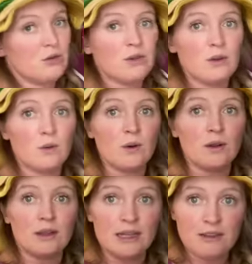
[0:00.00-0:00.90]

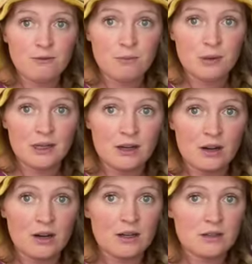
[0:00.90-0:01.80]
your leaf print
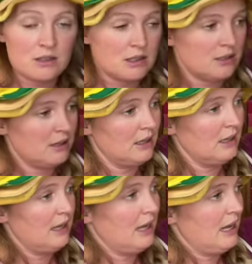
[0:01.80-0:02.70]
art
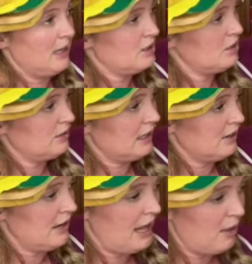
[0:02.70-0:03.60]
and your
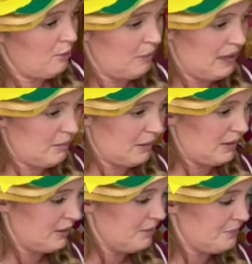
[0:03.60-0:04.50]
letter L
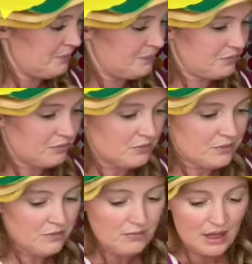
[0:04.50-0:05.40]
paper.
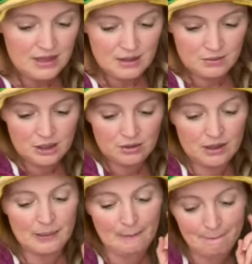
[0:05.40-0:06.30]
And then when you
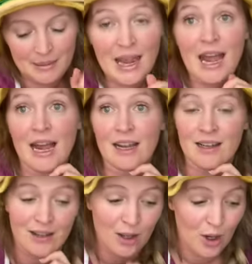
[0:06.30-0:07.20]
come back,
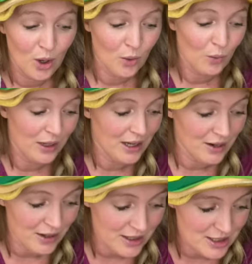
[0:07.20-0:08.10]
we
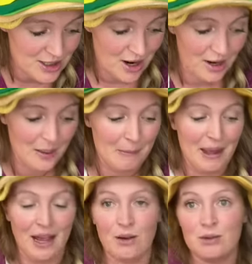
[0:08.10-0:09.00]
are gonna talk
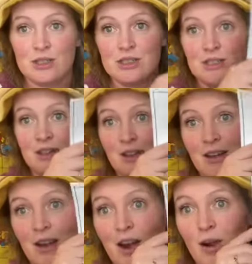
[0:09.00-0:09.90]
about
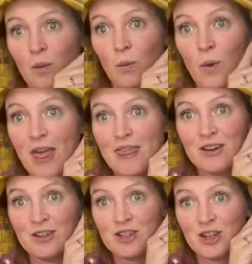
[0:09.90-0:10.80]
our
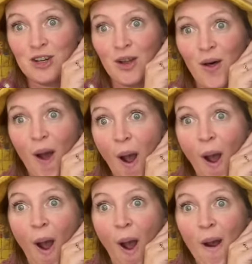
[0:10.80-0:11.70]
weather journal.
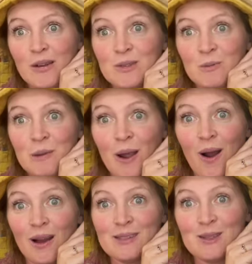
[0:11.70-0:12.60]
This would be
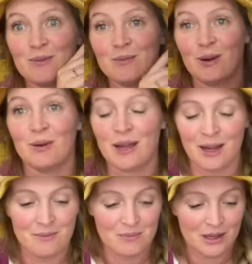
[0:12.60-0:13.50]
awesome,
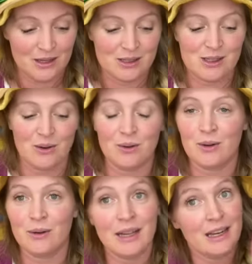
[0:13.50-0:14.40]
okay? So
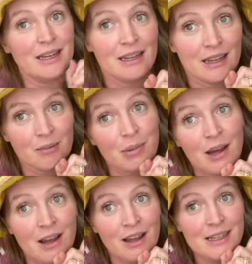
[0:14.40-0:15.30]
go ahead, hit
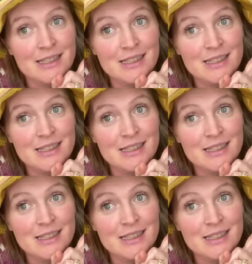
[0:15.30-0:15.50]
pause.